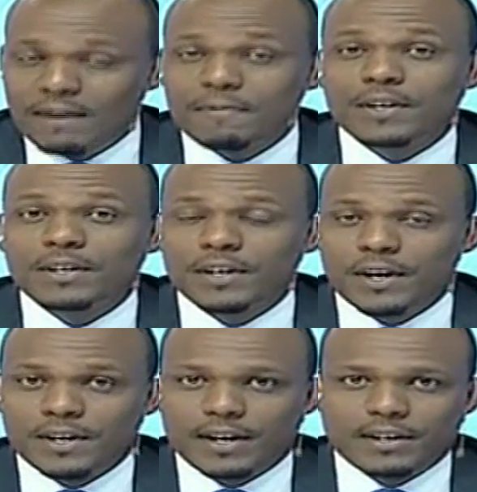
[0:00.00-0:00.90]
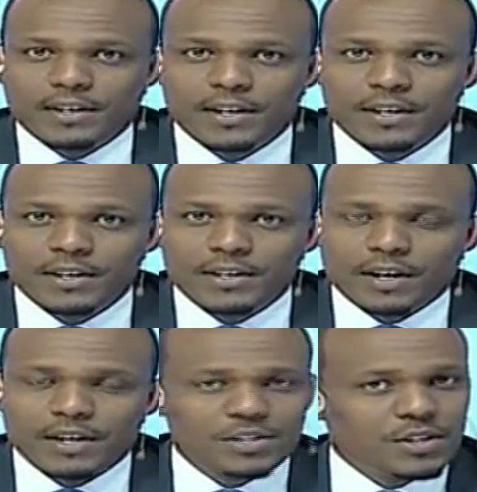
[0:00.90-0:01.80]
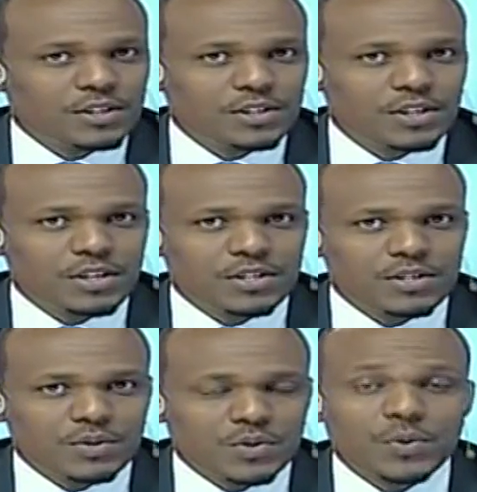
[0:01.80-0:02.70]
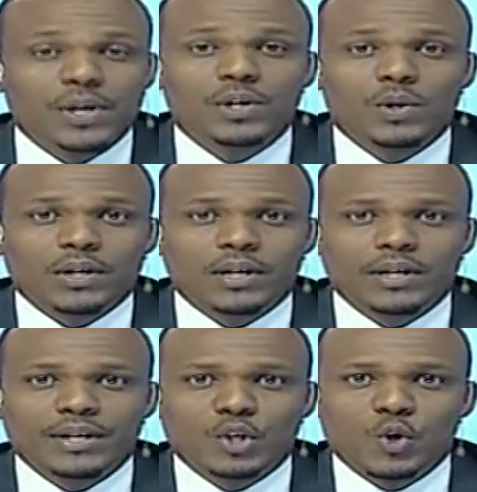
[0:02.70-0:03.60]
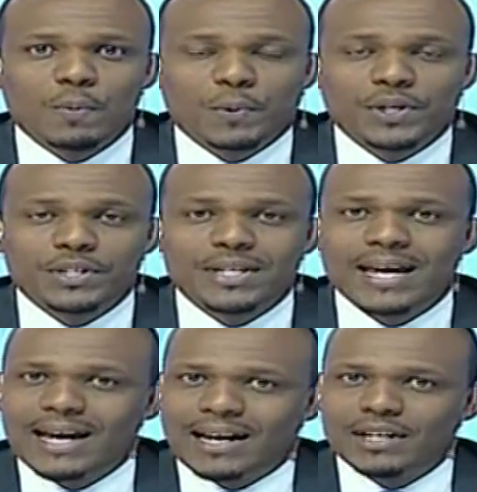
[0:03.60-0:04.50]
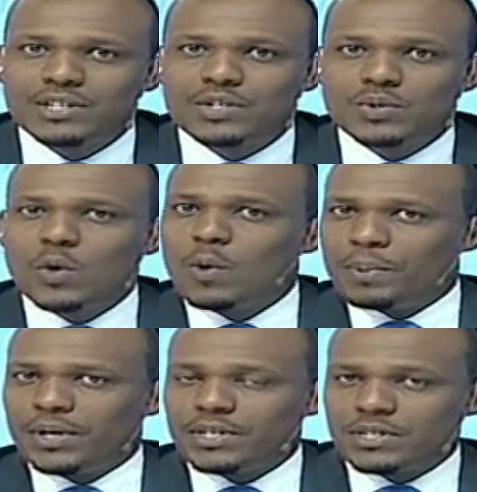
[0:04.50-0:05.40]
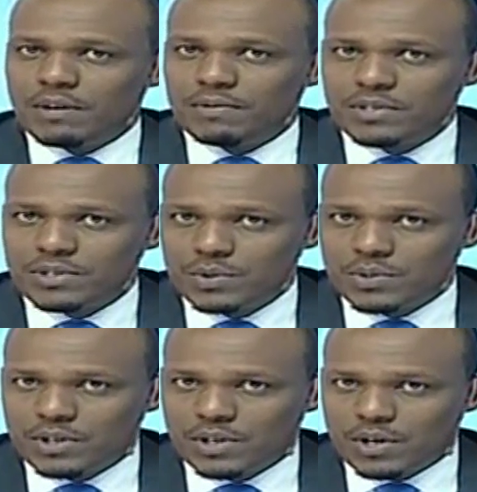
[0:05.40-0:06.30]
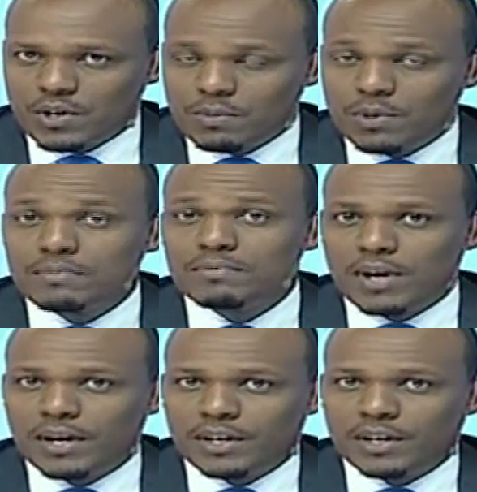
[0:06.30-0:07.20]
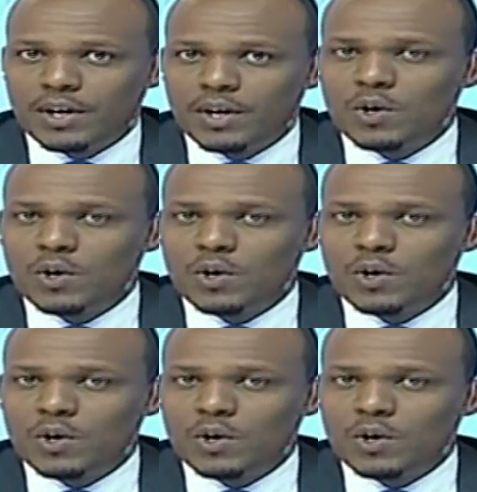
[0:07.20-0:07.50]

African airline. The current strategy is to create locally incorporated airlines to operate services using a common branding,